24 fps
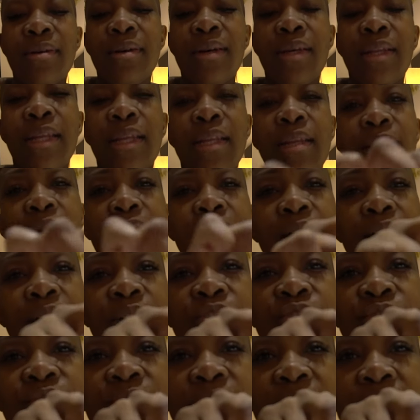And then a
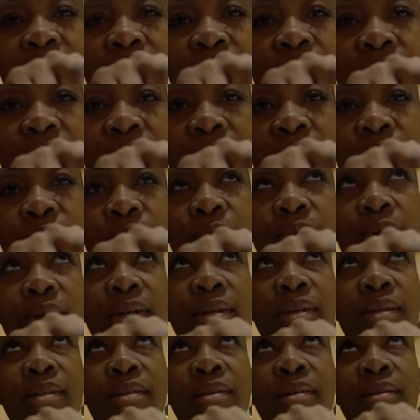
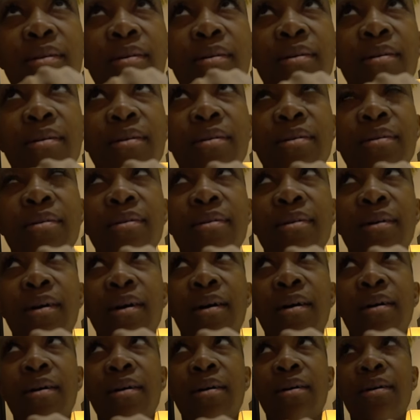$100,000
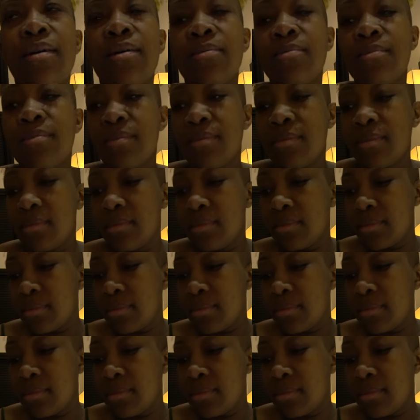one,